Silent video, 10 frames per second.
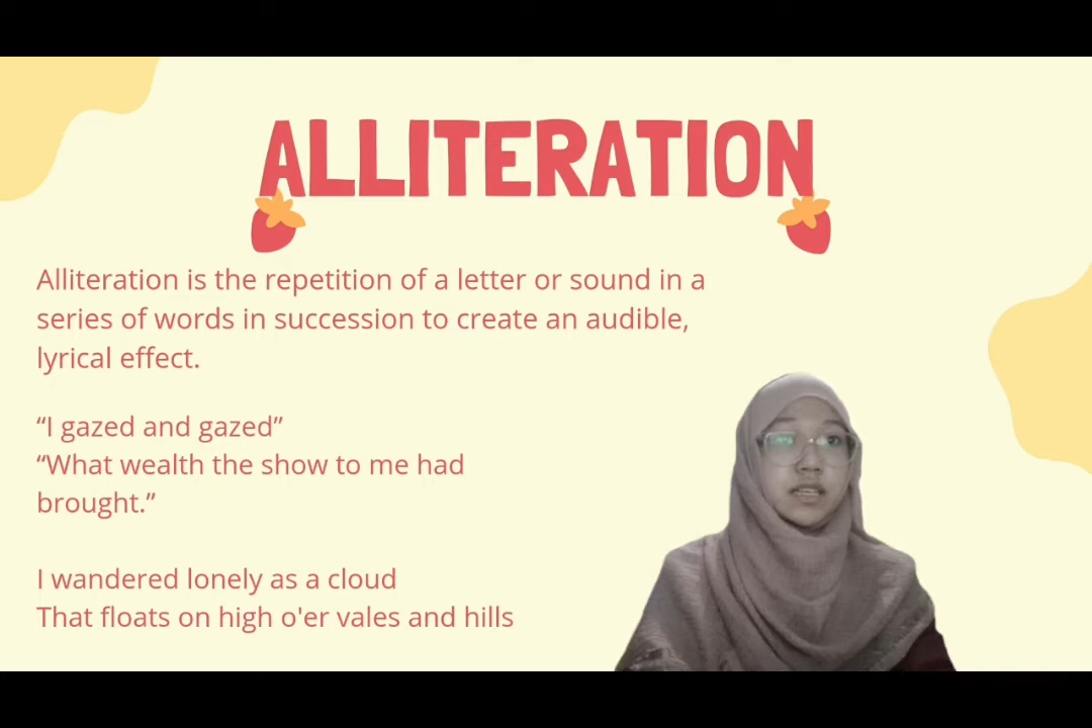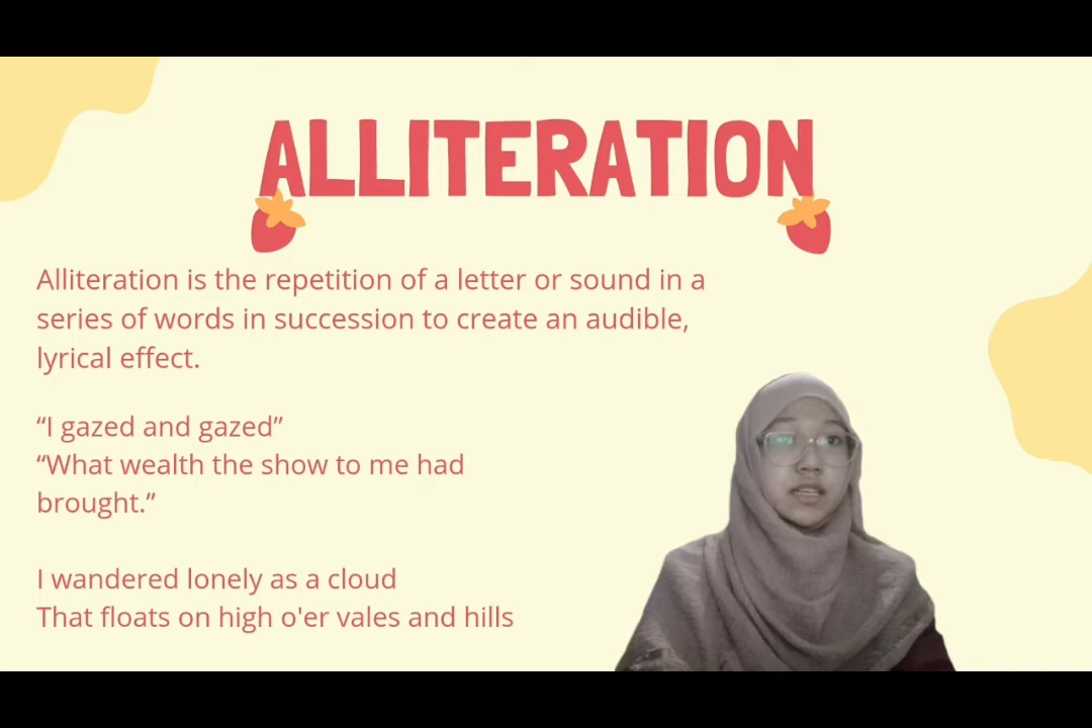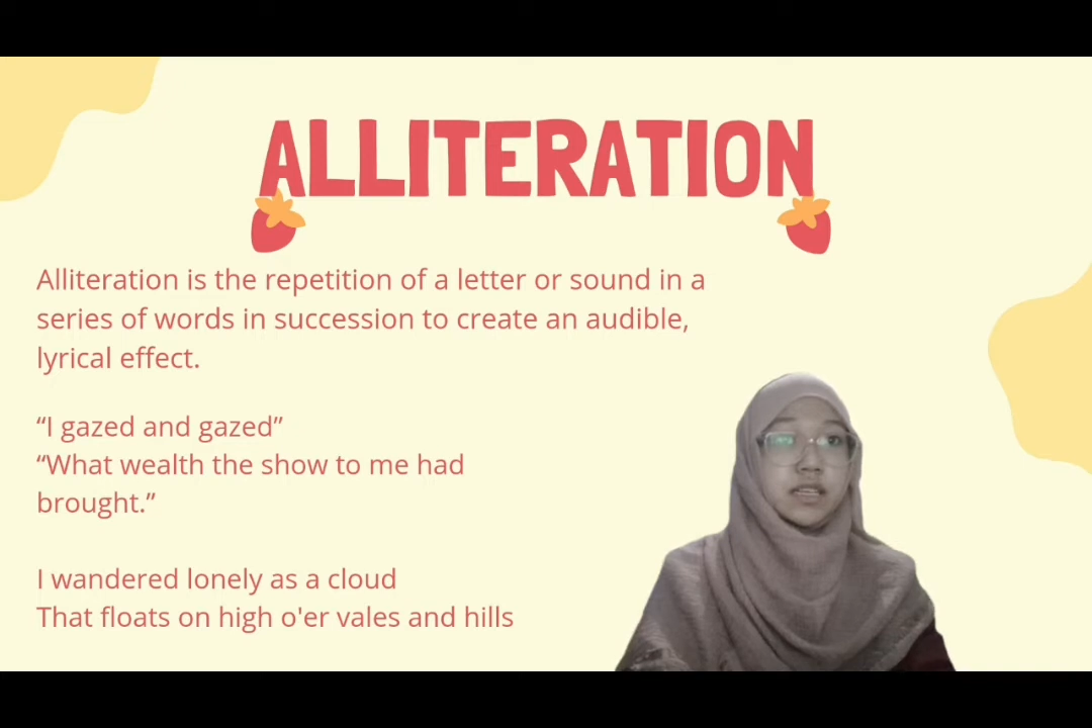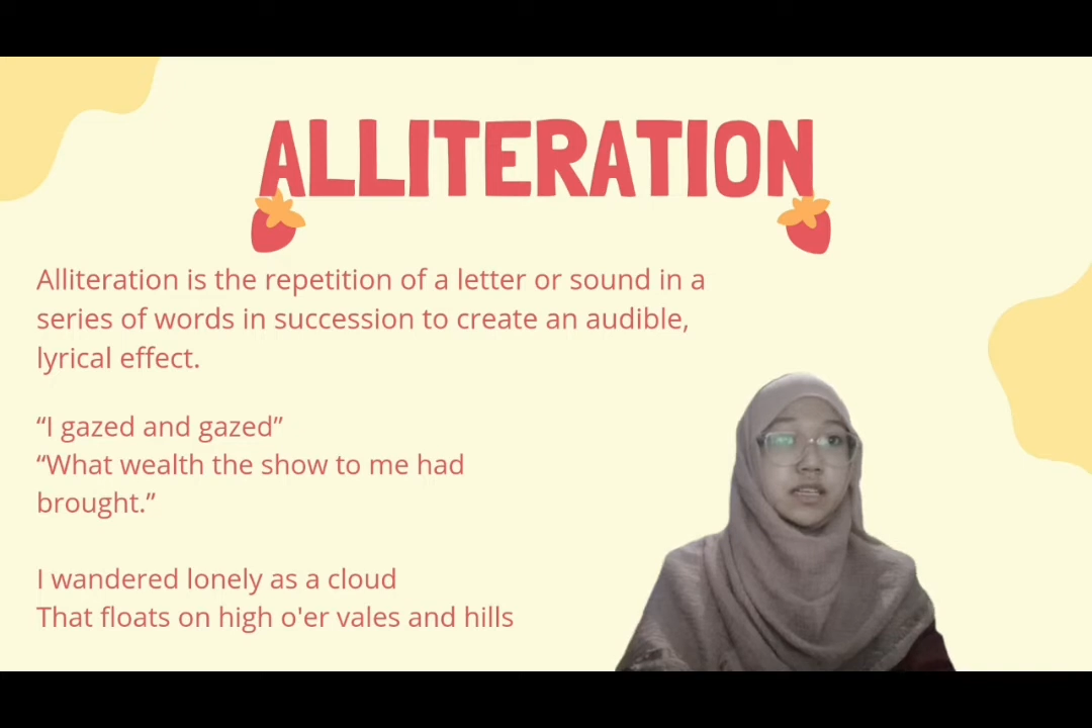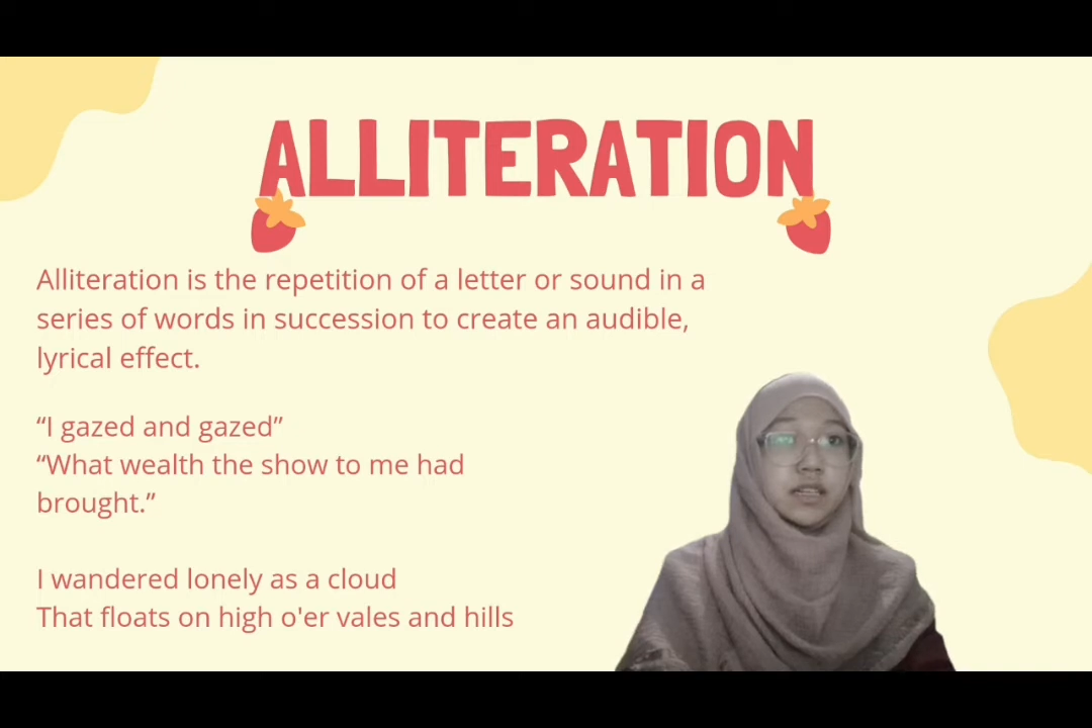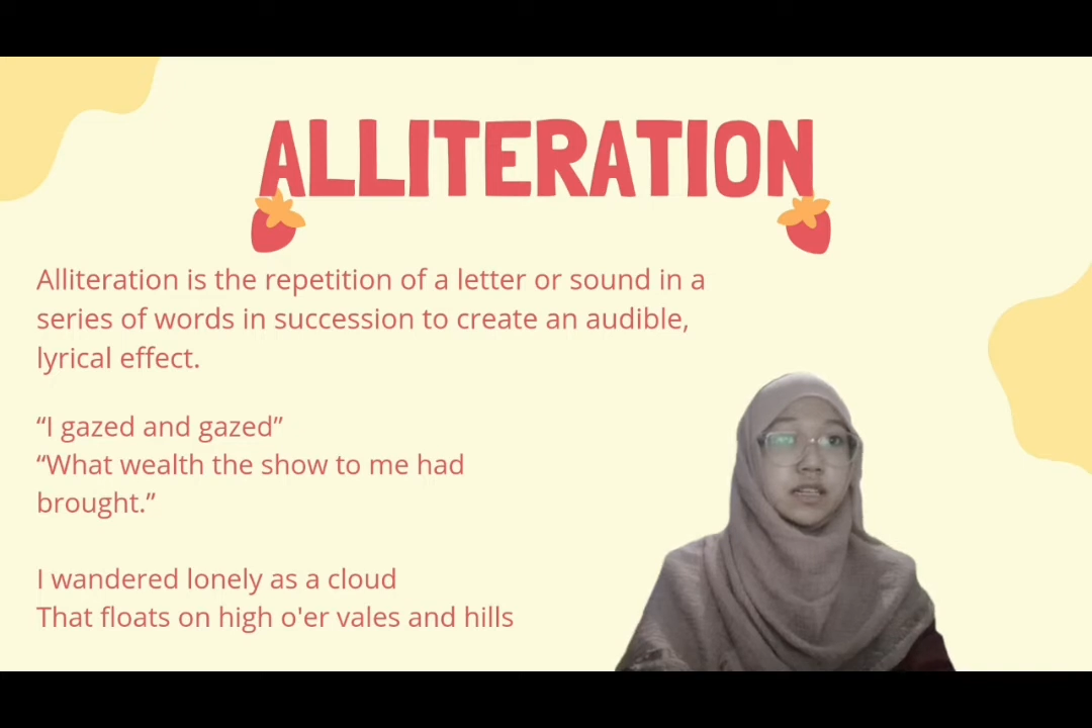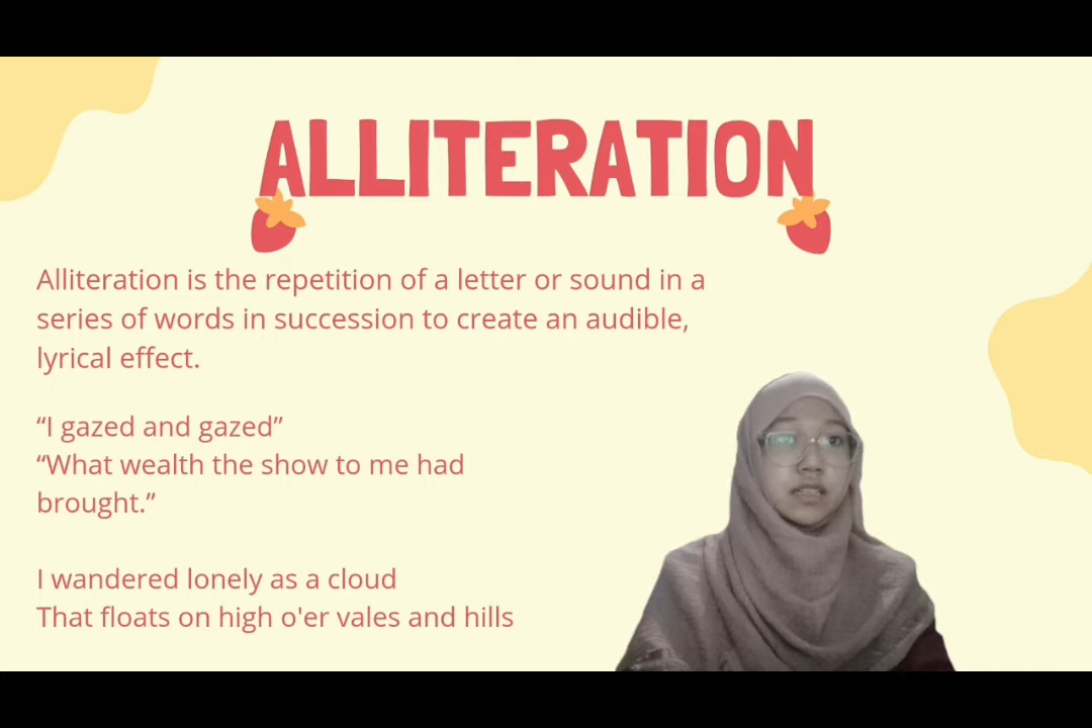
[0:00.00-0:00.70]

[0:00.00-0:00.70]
in